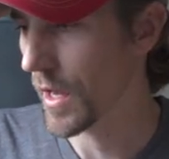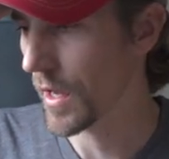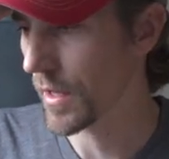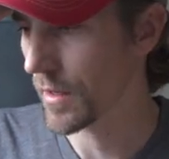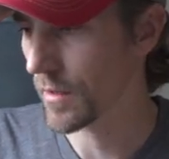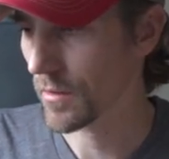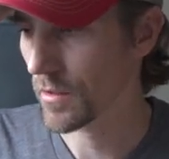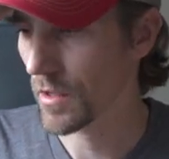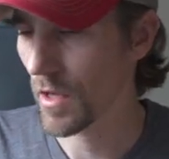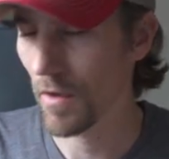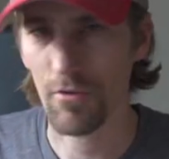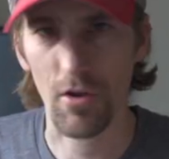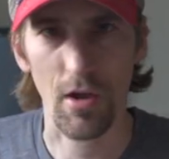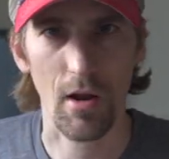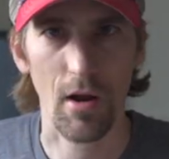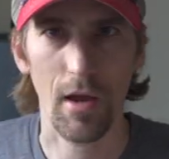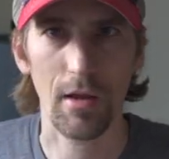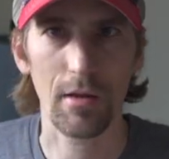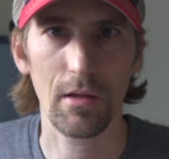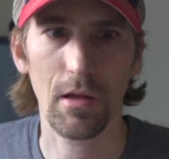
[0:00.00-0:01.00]

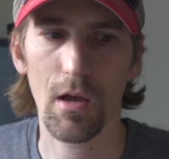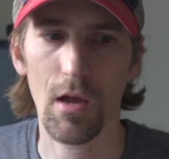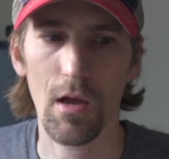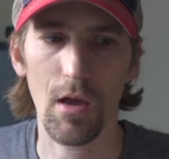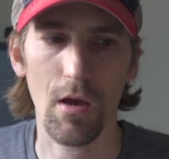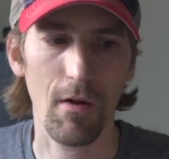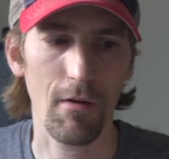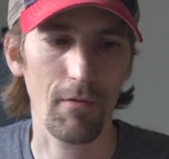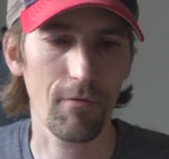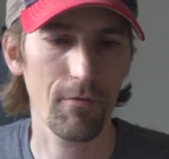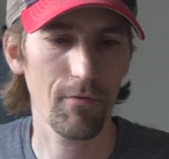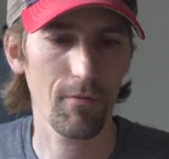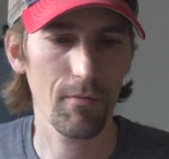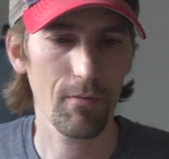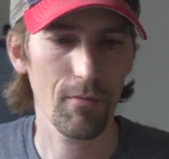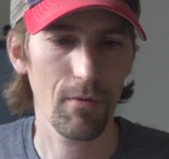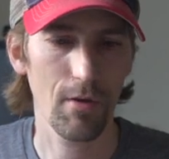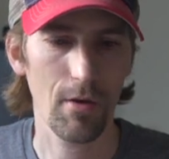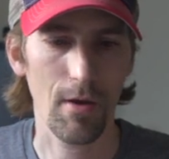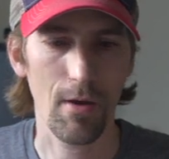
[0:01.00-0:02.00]
and give you an idea
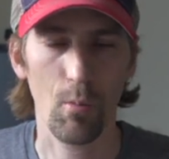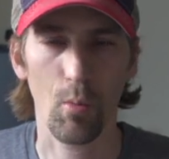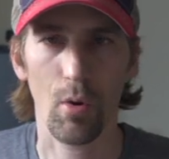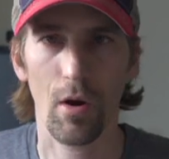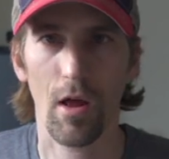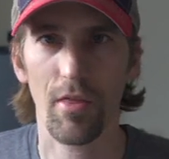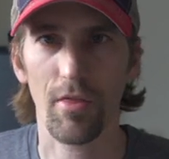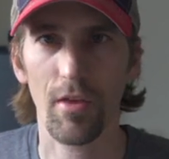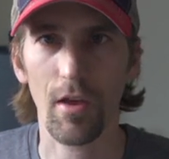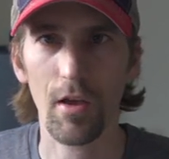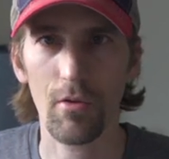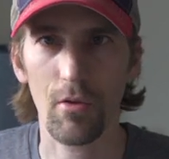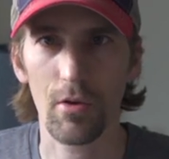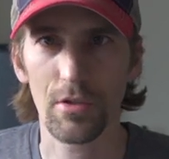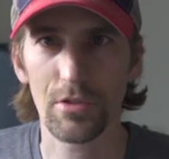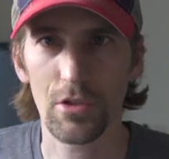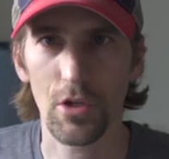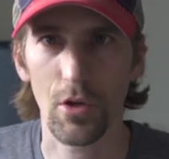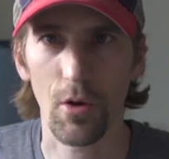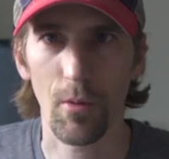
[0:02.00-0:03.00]
of what I
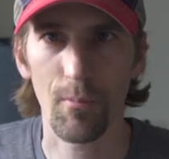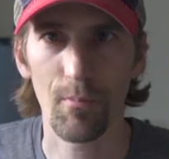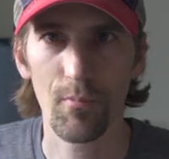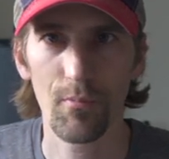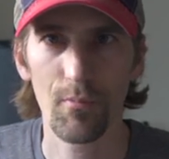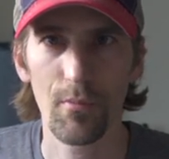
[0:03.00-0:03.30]
think of these